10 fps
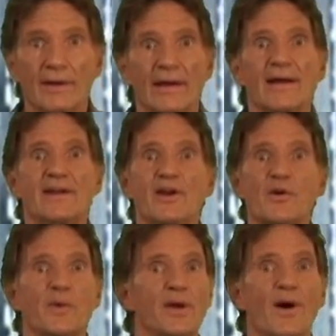And
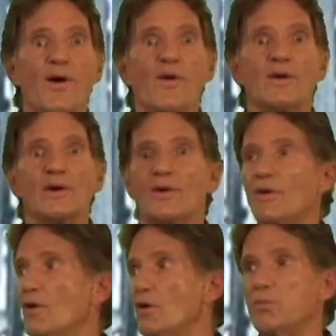here we go.
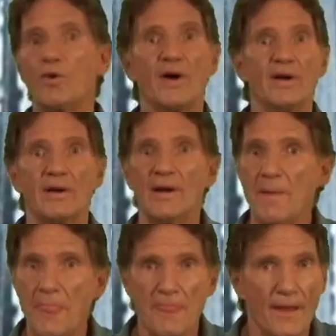Oh, boy.
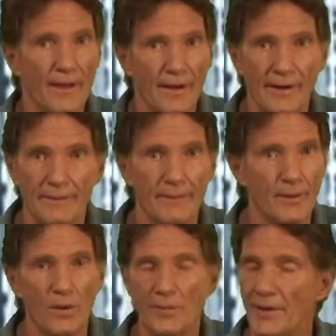
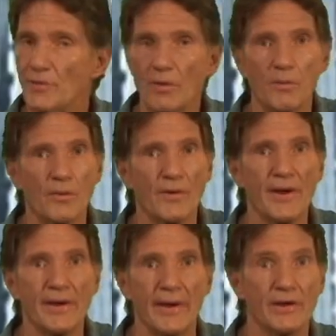Okay, don't
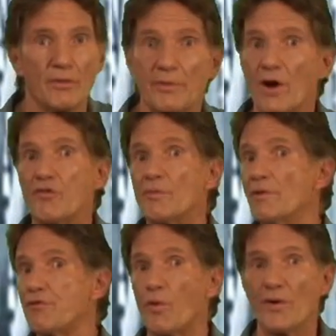worry, it'll be over
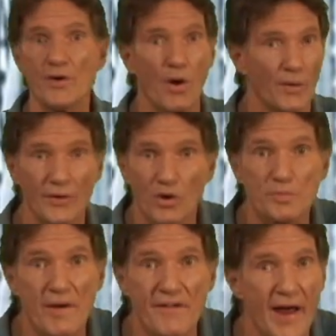before you know it. It goes
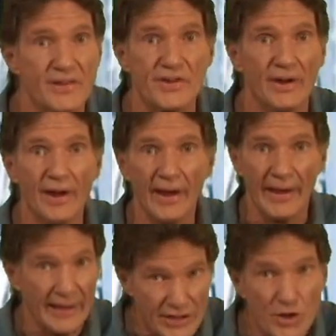by fast, and
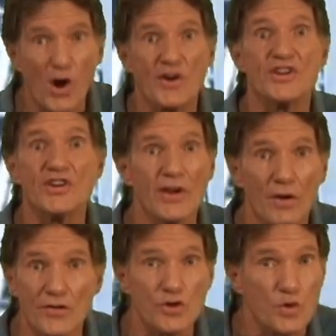it's hard to see
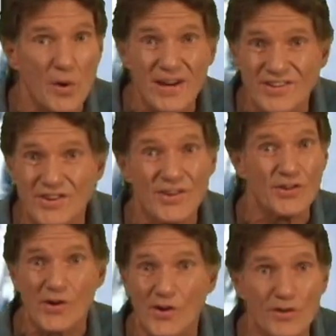all the twists and
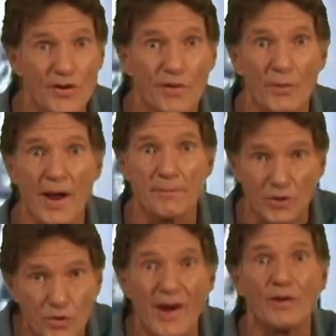turns on the ride, but
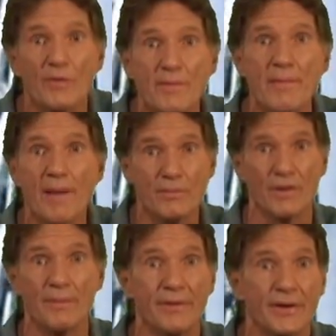try to remember
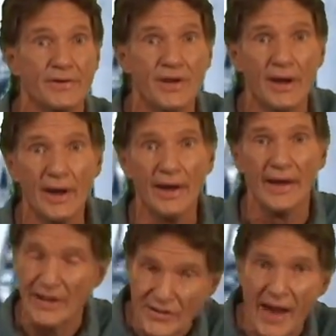them because
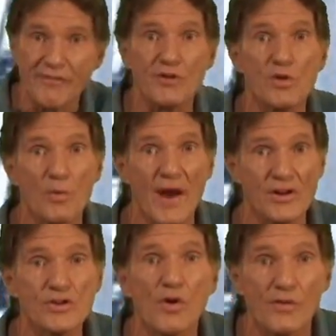it's after the ride
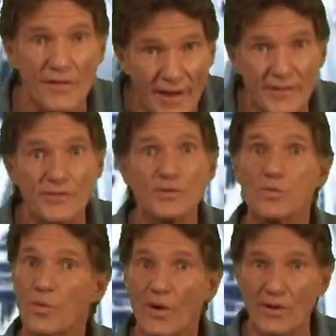is over. That's
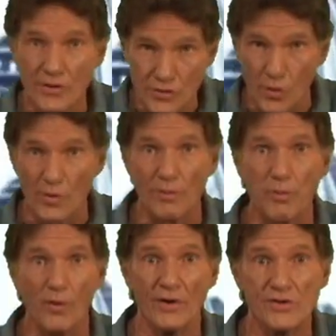when you score the
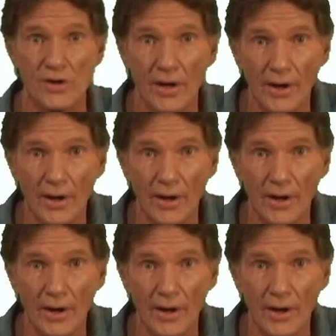points.